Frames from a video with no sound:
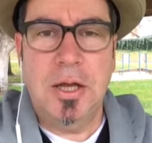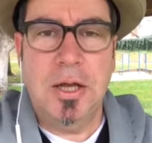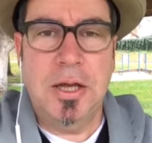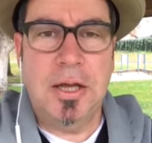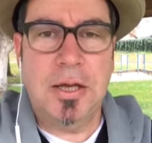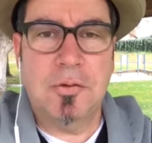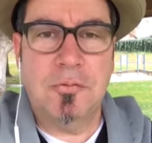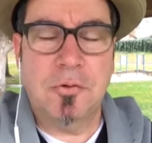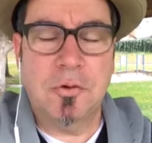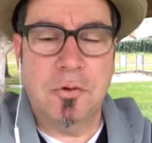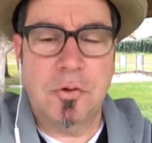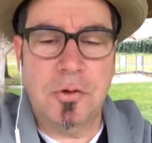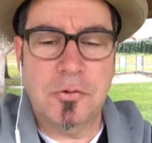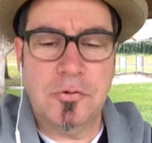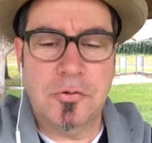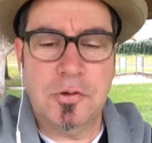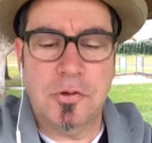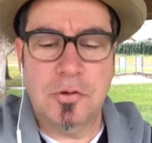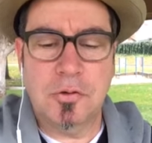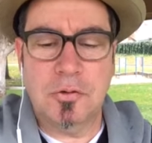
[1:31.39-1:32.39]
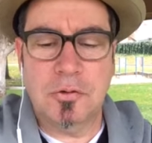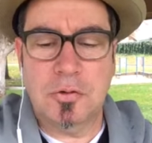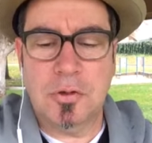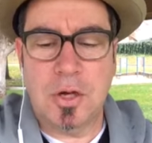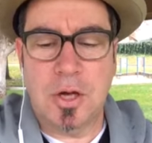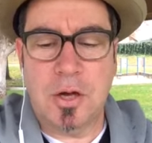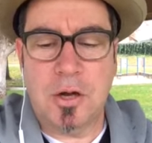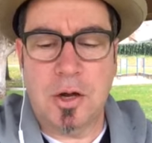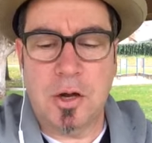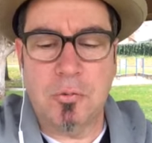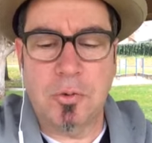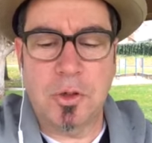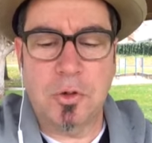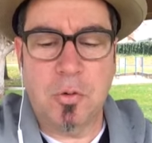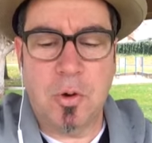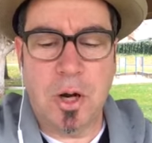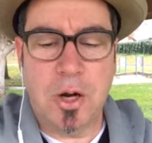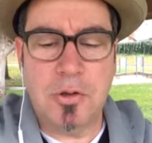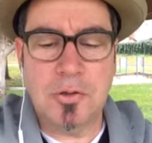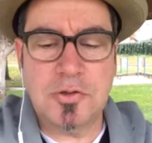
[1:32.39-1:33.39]
And of course, there are
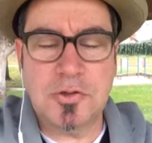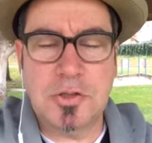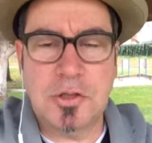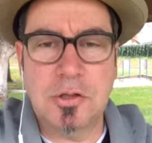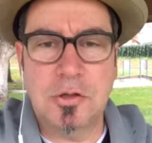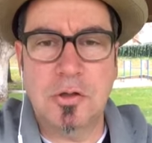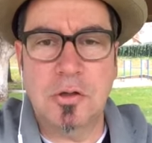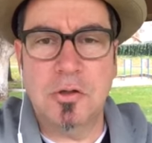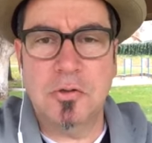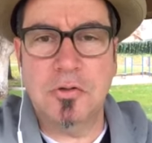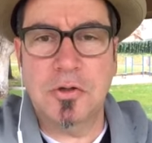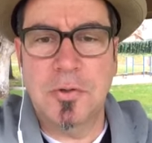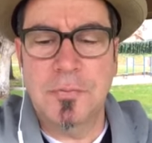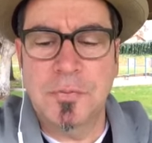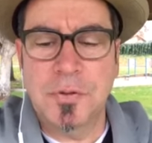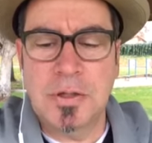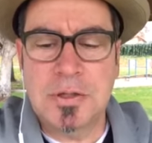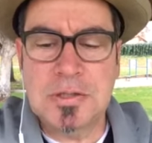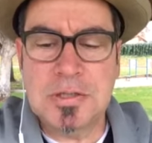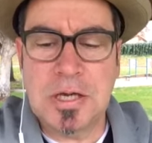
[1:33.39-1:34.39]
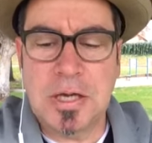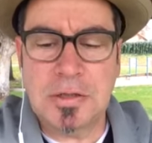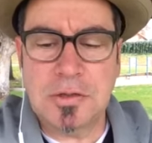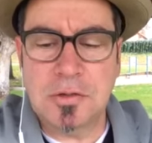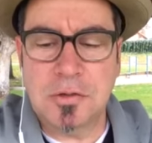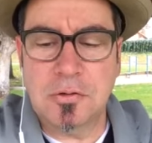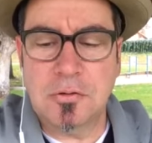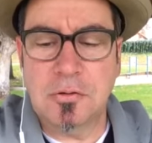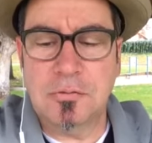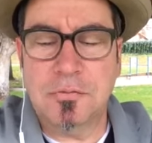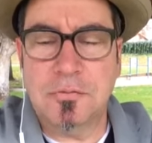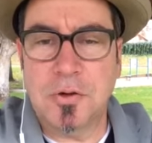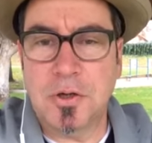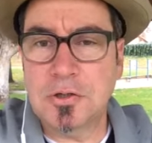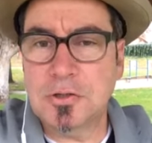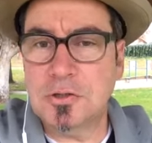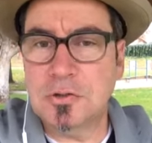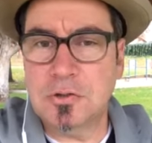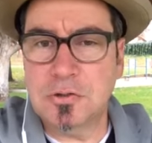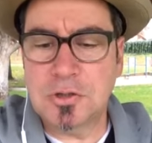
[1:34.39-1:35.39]
required skills, technical and
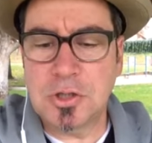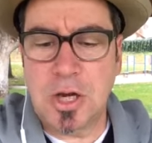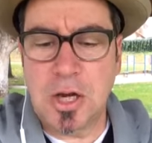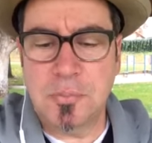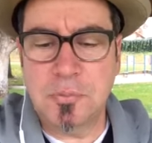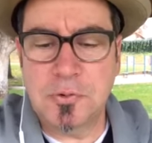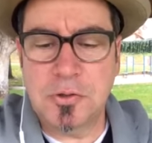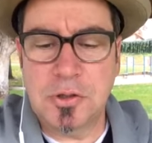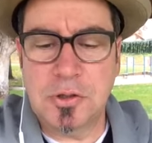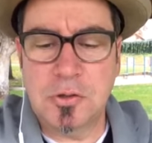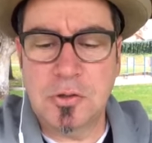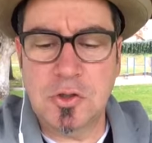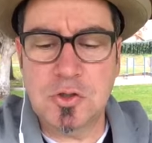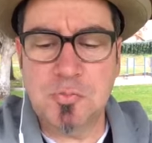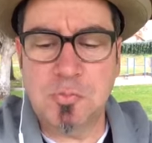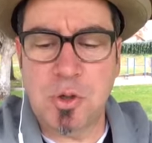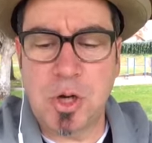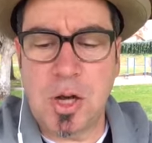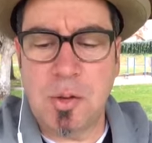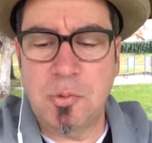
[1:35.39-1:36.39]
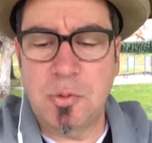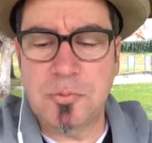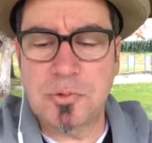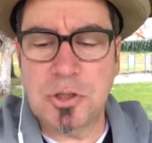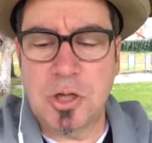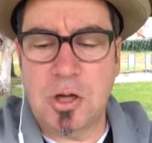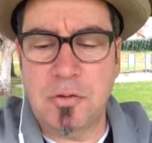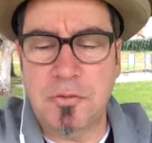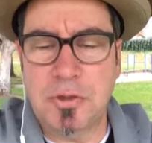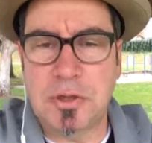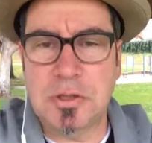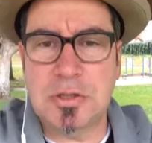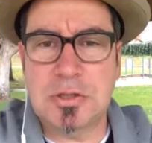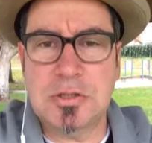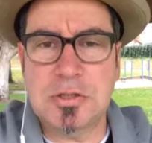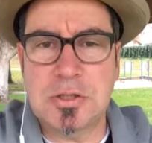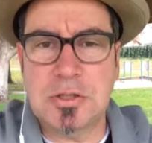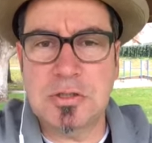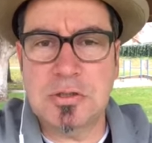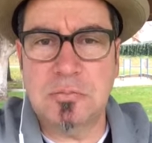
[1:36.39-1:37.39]
functional job skills, problem solving and
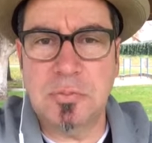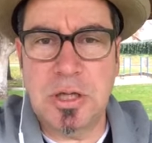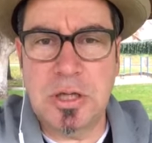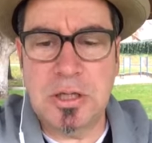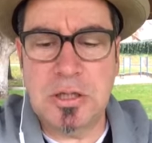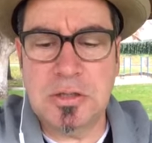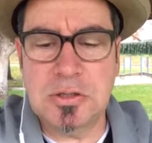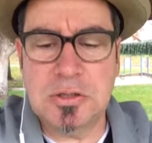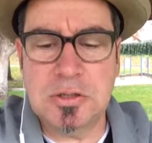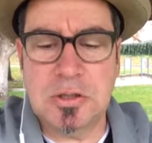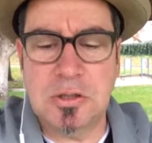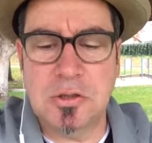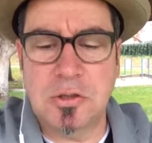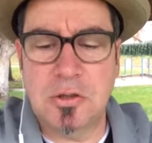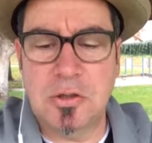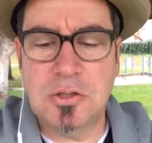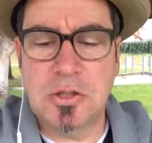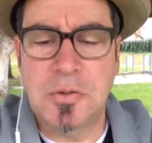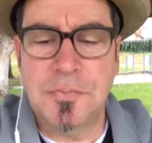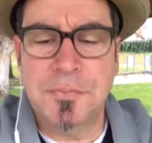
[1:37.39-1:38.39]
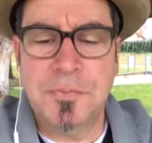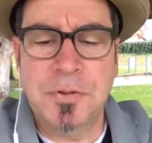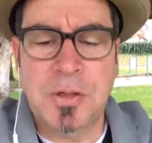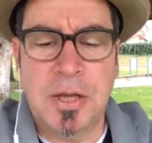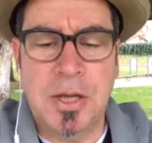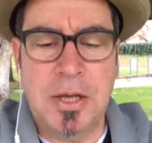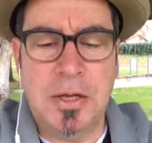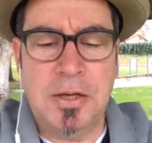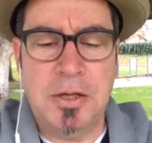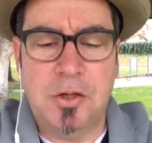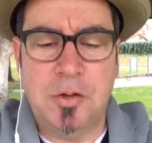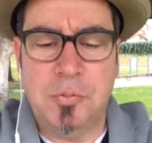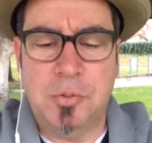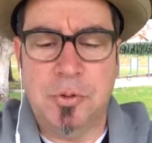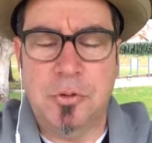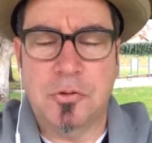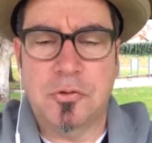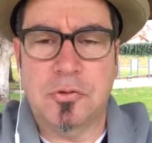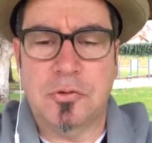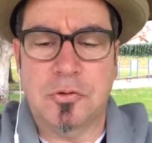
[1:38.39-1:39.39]
decision making skills, and
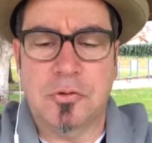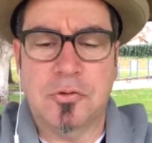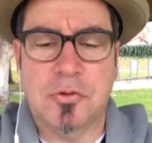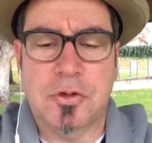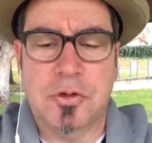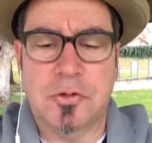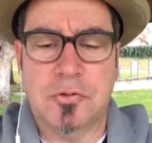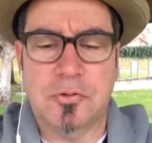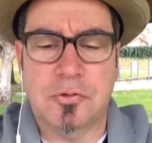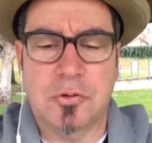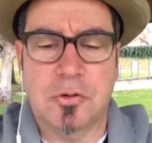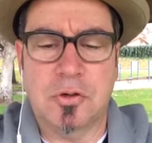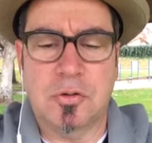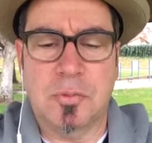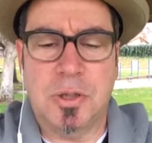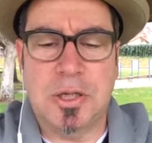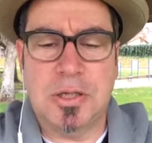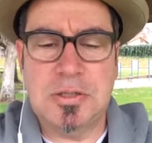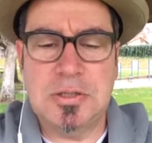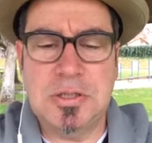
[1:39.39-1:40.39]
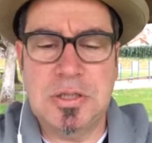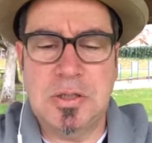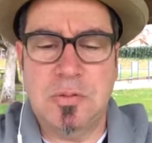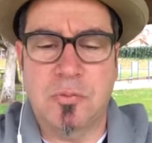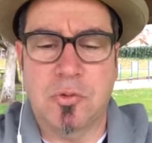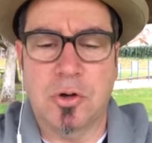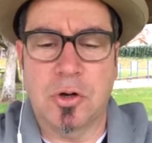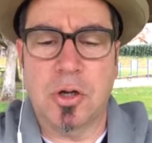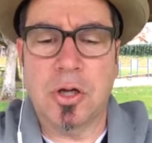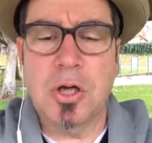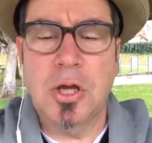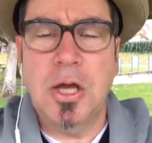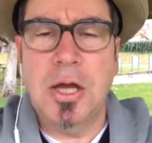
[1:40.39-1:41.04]
interpersonal skills in order to make a team work.